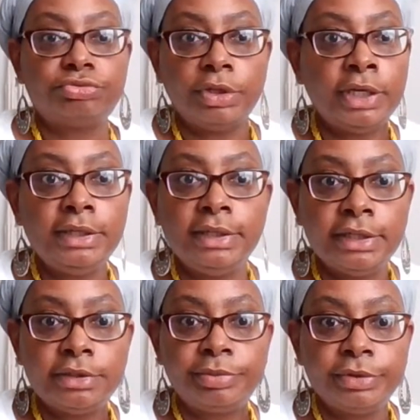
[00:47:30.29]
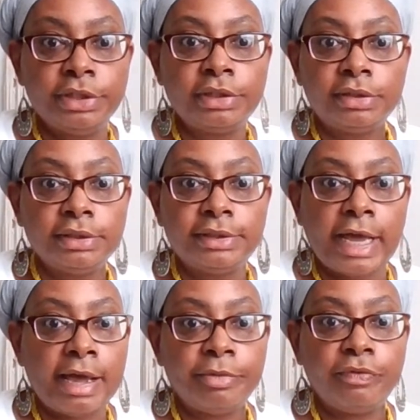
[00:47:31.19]
eat this particular
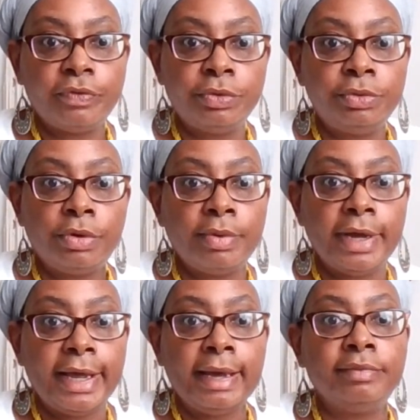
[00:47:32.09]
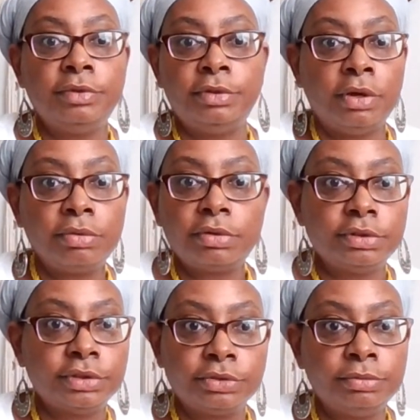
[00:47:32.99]
type of food or what have you. Don't
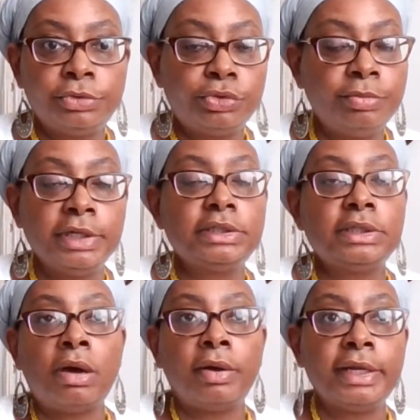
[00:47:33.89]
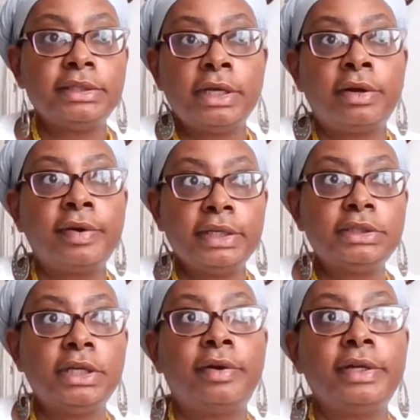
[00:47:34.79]
consume too much salt, etc.,
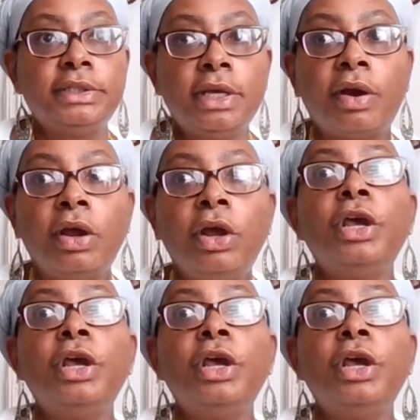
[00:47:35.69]
etc., etc.